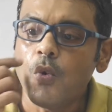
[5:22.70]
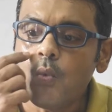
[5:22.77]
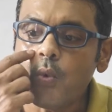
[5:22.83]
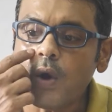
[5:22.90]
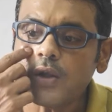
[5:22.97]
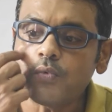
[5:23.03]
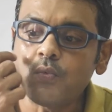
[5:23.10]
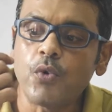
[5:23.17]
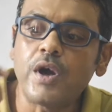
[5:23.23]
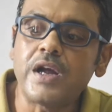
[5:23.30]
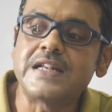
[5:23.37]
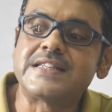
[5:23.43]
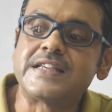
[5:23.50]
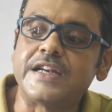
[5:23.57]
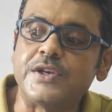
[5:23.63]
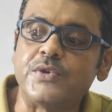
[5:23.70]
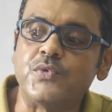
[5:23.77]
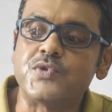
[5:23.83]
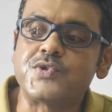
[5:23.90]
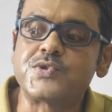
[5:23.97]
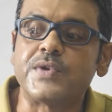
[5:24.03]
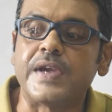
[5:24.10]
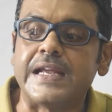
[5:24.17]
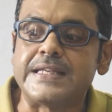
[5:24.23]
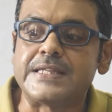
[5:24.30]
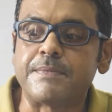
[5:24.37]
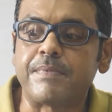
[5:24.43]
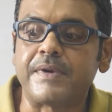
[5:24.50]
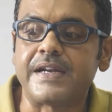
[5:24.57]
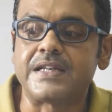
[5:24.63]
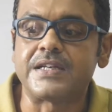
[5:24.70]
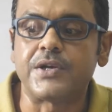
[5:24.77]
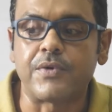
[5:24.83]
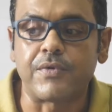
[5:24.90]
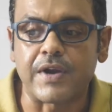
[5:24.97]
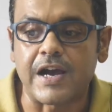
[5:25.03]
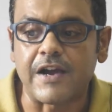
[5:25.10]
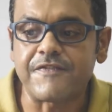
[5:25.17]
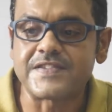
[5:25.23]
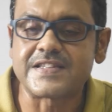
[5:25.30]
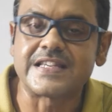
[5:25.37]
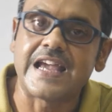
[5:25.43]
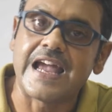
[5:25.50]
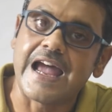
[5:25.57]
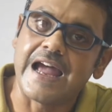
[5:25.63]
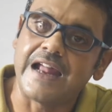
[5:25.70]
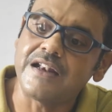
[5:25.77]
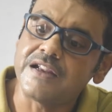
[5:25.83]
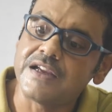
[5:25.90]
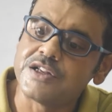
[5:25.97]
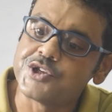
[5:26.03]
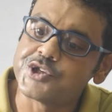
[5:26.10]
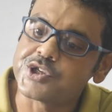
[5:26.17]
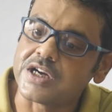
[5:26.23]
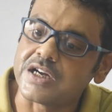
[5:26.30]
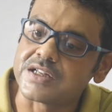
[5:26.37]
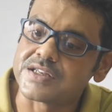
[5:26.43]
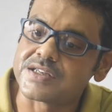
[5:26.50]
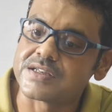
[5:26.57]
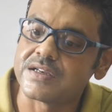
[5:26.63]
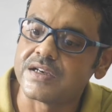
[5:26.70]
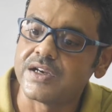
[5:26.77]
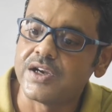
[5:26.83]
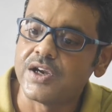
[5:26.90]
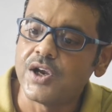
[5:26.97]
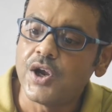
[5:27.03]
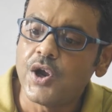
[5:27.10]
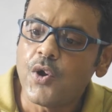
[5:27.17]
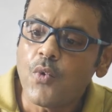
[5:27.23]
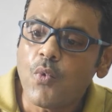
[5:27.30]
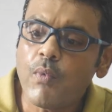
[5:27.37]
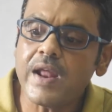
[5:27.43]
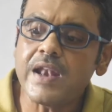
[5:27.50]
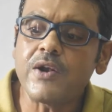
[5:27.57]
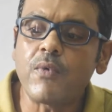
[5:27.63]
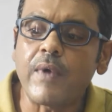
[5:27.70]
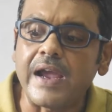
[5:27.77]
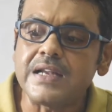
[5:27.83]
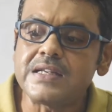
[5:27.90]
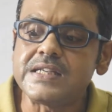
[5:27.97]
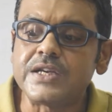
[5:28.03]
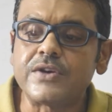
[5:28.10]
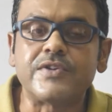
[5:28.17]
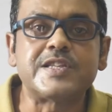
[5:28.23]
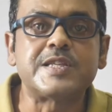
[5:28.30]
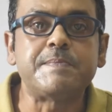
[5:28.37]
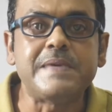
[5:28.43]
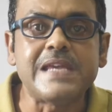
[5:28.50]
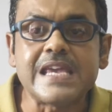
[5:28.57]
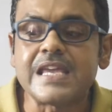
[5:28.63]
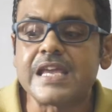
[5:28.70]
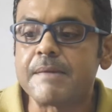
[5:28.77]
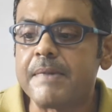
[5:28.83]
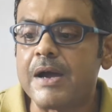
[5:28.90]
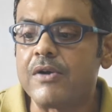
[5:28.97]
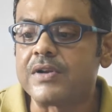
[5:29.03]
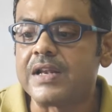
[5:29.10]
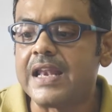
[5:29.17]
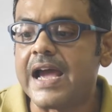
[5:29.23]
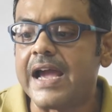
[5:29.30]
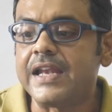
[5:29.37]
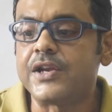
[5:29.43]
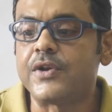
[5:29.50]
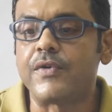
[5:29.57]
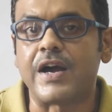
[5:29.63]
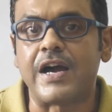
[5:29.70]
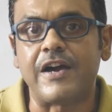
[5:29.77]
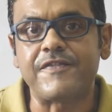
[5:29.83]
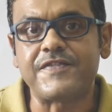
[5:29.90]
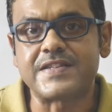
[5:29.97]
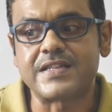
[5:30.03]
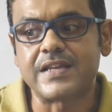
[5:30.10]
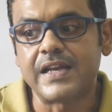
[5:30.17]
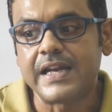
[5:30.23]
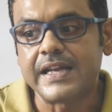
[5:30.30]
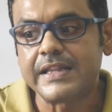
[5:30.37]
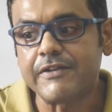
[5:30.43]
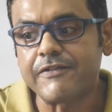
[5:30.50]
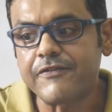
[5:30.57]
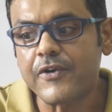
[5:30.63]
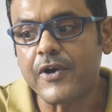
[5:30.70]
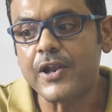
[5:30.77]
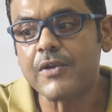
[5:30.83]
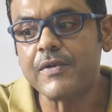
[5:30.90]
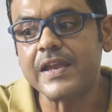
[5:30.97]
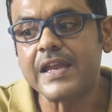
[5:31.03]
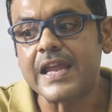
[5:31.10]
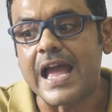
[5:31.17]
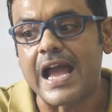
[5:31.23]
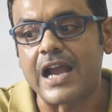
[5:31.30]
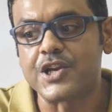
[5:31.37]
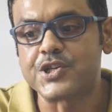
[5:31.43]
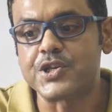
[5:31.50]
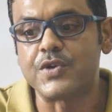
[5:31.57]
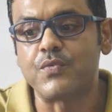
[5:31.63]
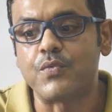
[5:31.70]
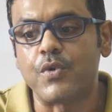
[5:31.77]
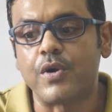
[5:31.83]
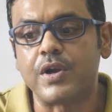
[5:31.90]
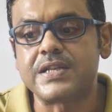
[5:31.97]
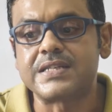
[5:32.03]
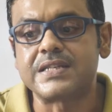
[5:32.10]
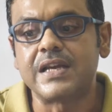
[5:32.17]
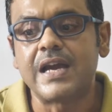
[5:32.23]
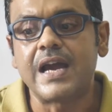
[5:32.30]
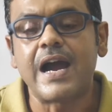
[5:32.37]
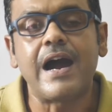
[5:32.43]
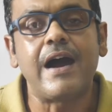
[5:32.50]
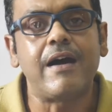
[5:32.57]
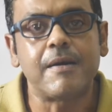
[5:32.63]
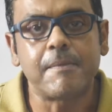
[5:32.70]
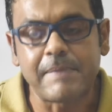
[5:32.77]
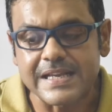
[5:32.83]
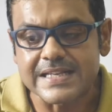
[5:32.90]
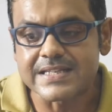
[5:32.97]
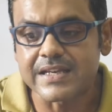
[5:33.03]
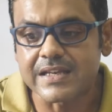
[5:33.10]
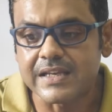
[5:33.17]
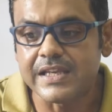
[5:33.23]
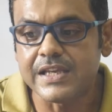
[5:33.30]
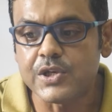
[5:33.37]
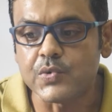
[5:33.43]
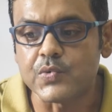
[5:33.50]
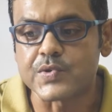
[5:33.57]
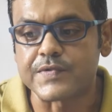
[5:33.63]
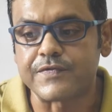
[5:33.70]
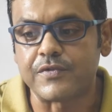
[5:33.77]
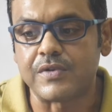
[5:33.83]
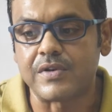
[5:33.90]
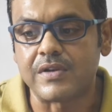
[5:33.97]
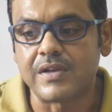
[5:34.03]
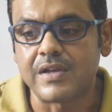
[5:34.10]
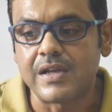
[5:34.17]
What words are used to interpret graphs and charts? When writing or speaking about line graphs, the following action words are basically useful.